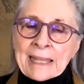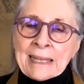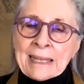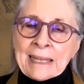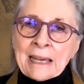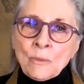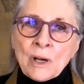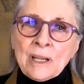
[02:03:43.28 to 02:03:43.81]

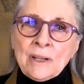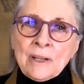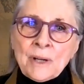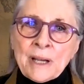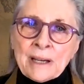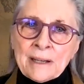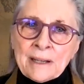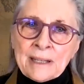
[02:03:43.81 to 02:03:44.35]
And I want
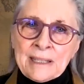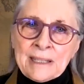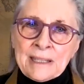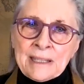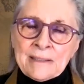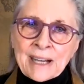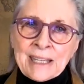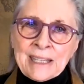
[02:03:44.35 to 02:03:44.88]
to
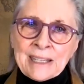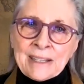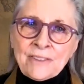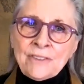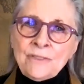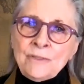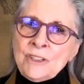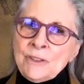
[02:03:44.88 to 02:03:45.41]
invite
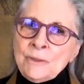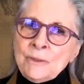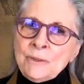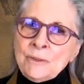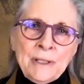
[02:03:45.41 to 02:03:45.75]
us just